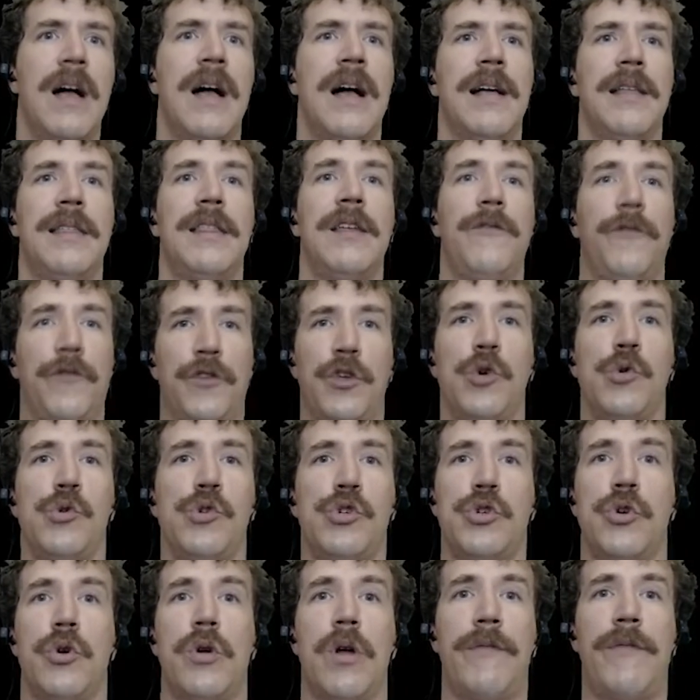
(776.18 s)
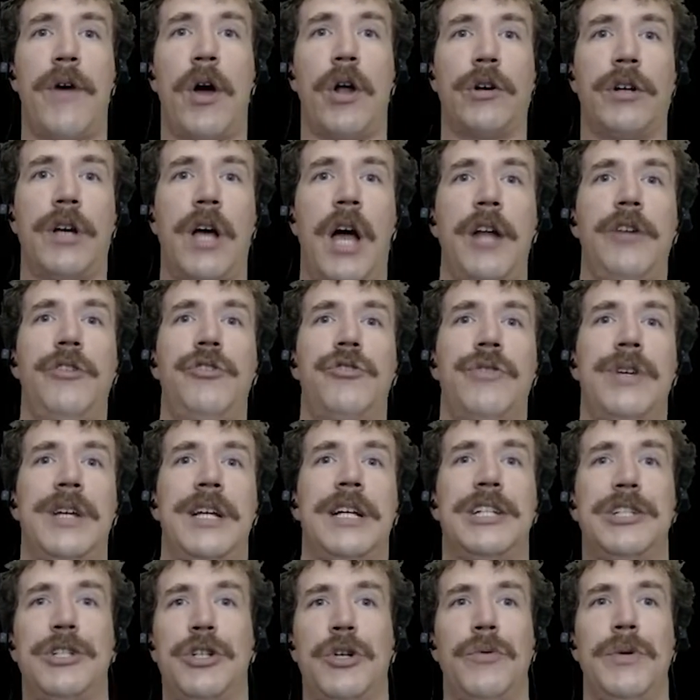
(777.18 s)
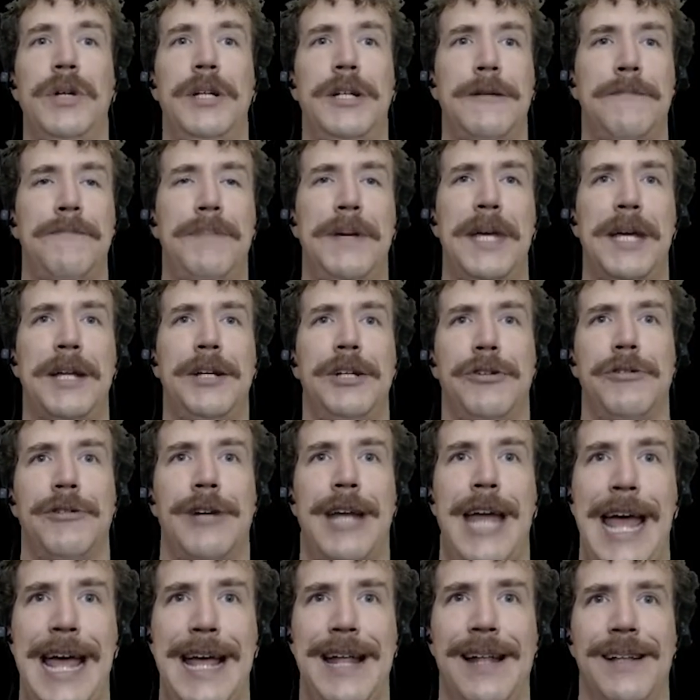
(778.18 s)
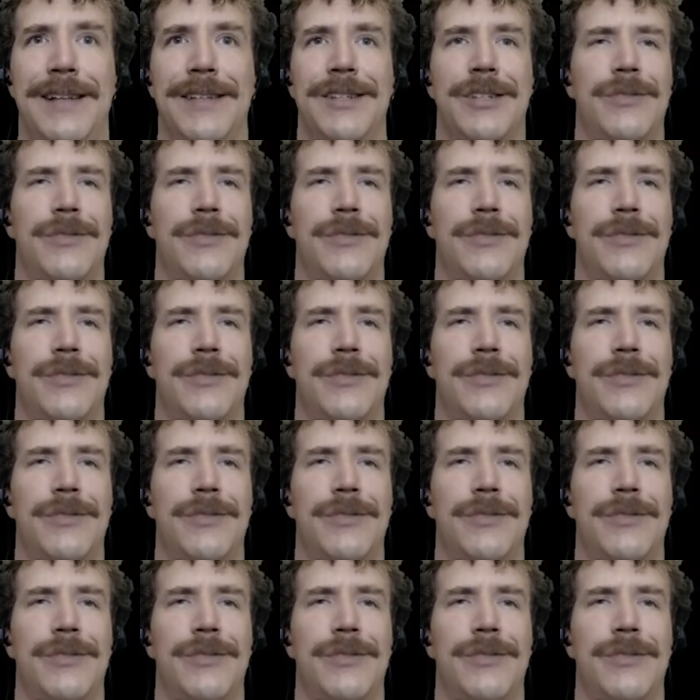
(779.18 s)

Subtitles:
The future of our country is going to be in your hands.